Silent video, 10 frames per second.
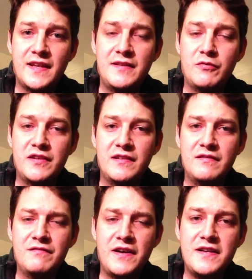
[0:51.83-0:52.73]
And it was
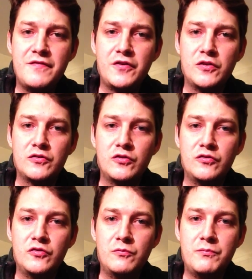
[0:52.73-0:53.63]
very difficult
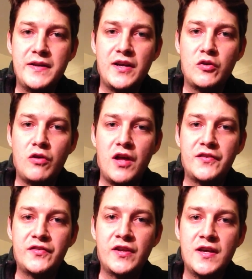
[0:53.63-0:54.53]
to bring
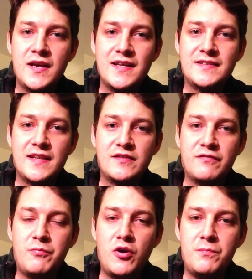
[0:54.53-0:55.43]
across a sense
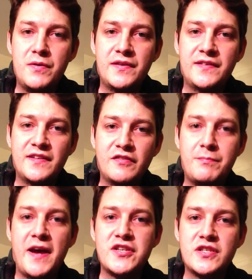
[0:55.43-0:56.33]
of purpose, a sense of
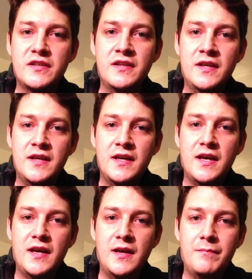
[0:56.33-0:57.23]
passion,
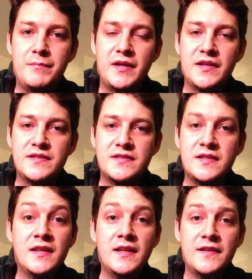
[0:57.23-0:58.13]

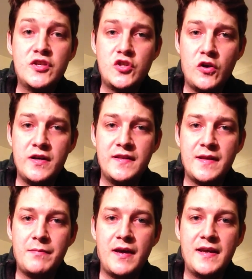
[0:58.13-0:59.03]
because the journey
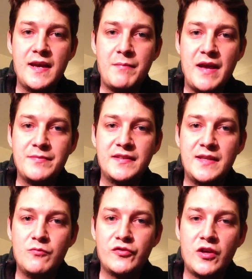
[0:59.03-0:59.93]
that my MC team was